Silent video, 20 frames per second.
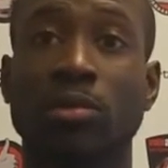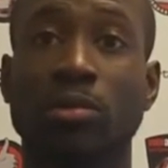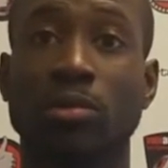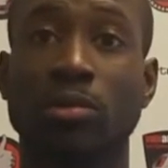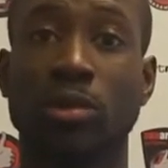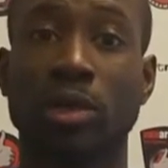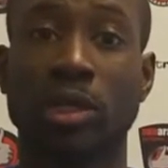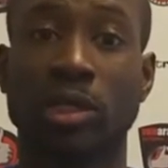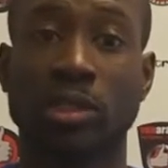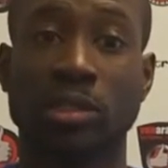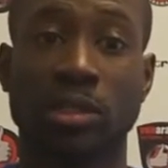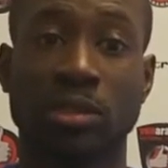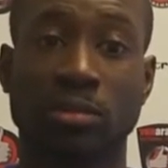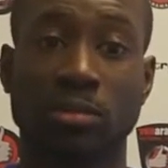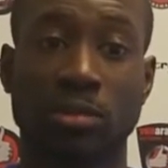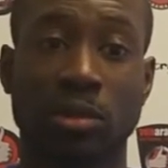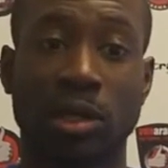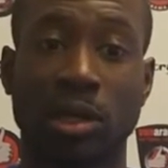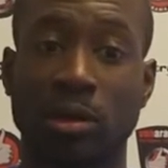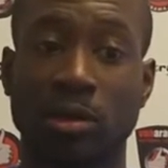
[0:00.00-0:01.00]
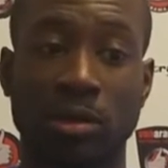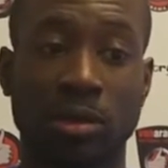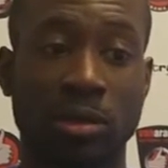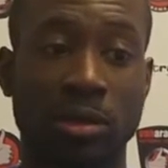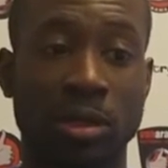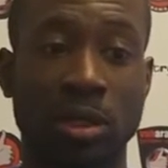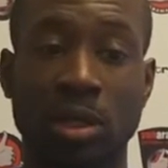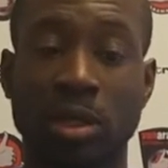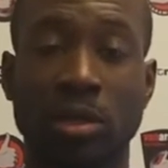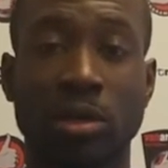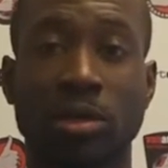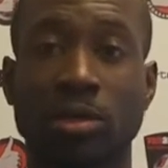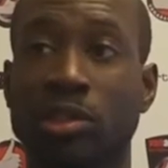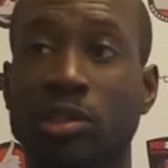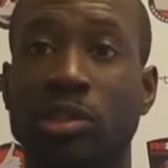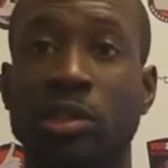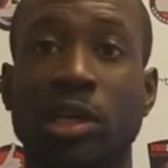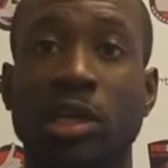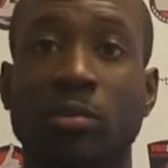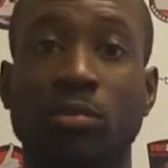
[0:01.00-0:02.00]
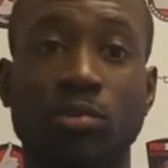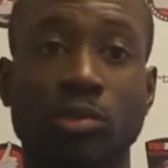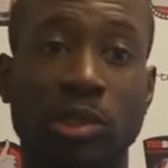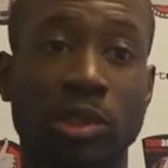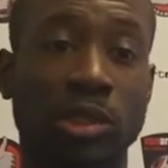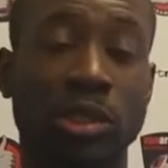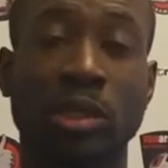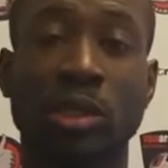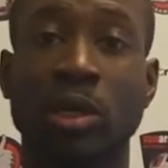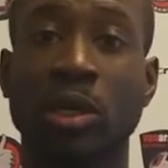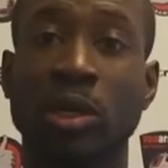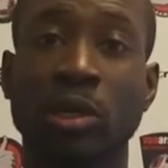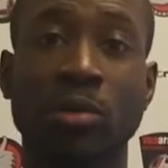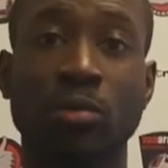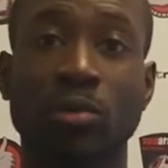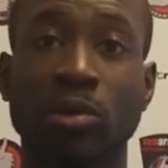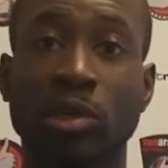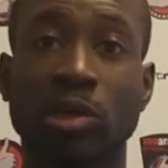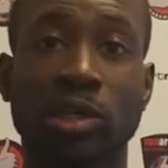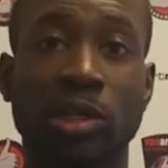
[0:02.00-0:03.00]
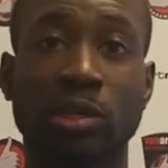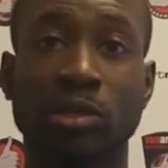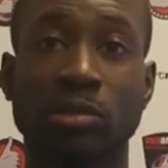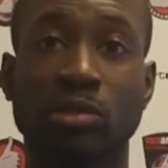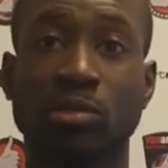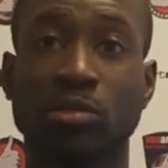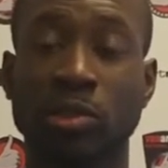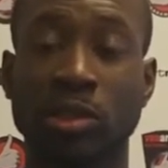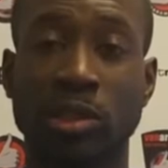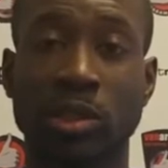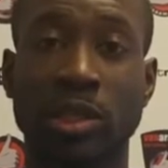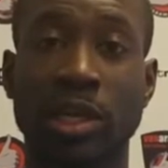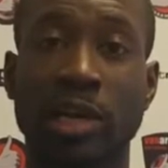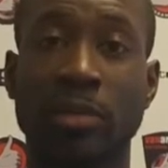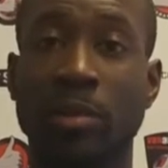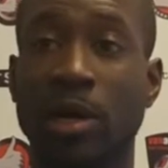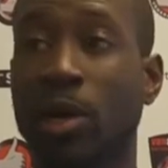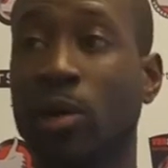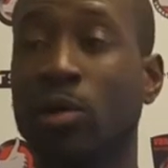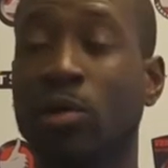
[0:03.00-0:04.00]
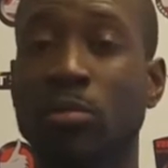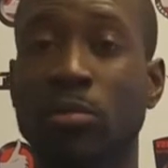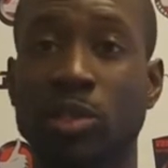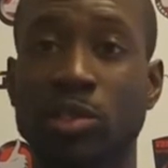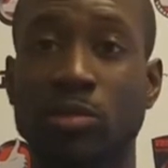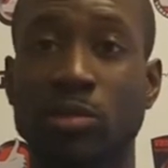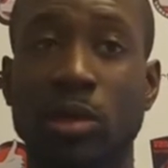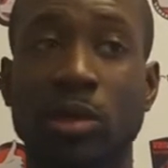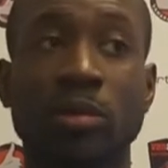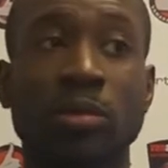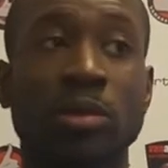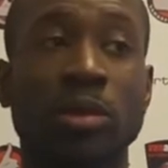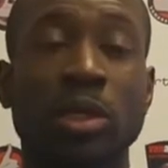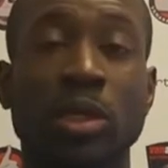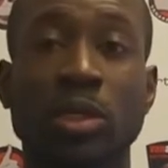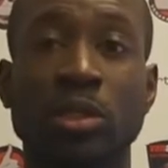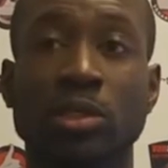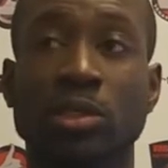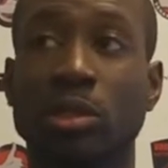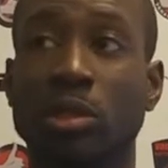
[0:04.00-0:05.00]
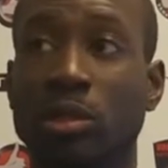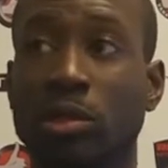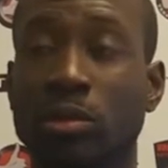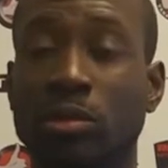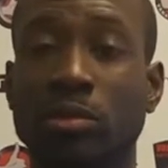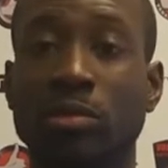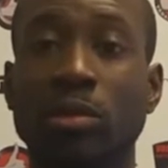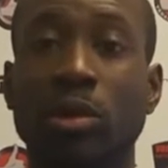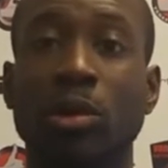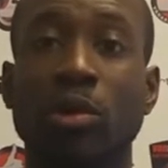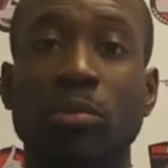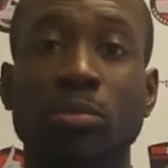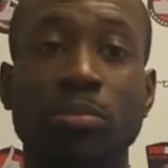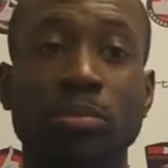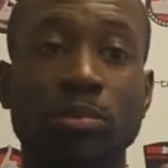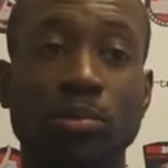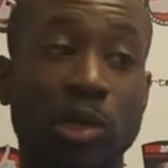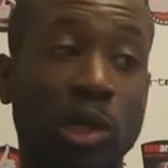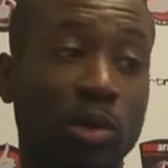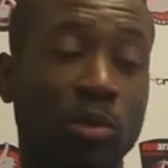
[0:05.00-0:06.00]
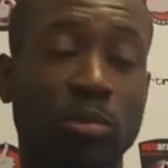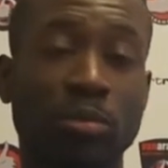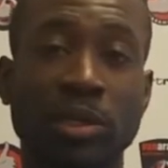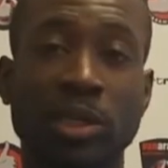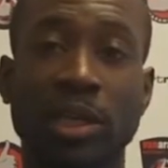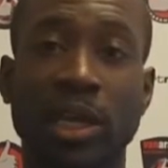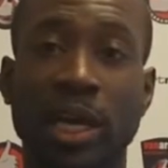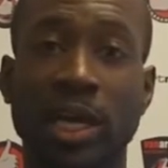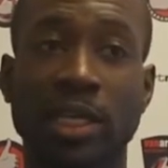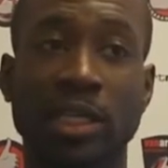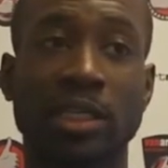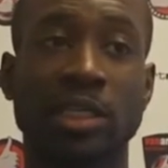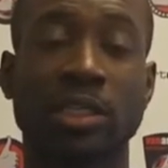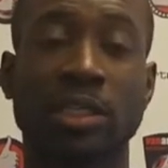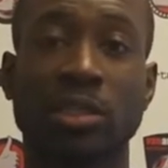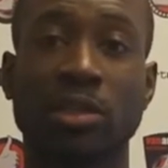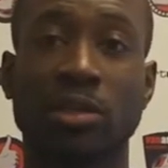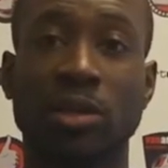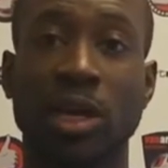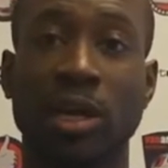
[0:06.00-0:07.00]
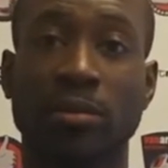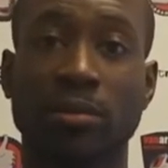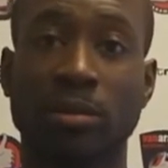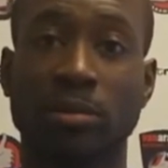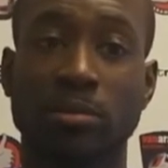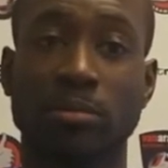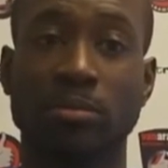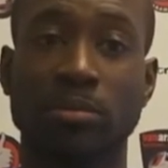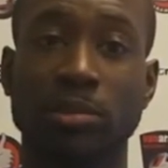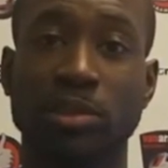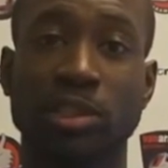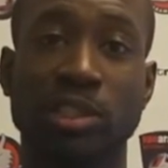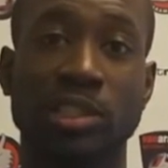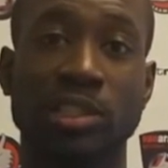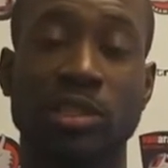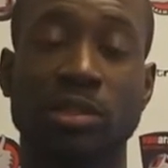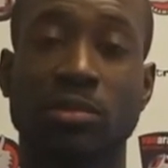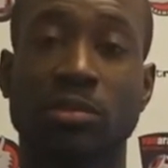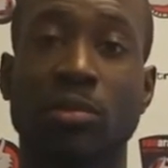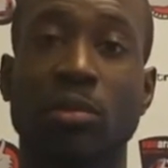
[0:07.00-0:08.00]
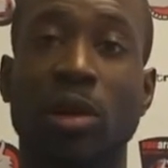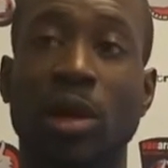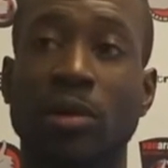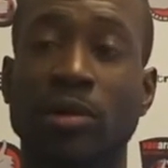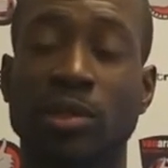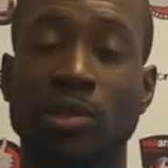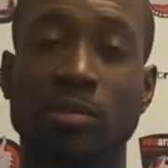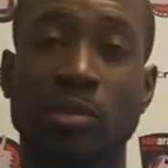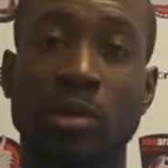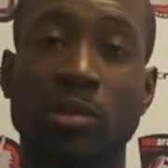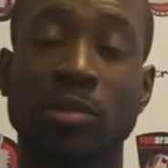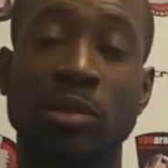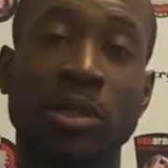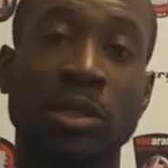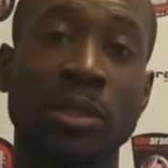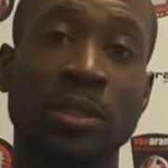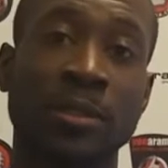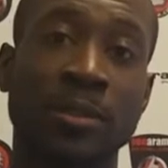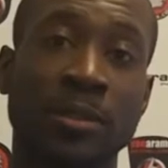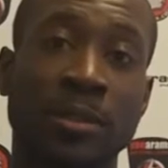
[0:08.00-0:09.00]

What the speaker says: Crew, Alexandra or Cheltenham, we're looking to win the game at home as well. So we're hoping like can have a decent crowd as well.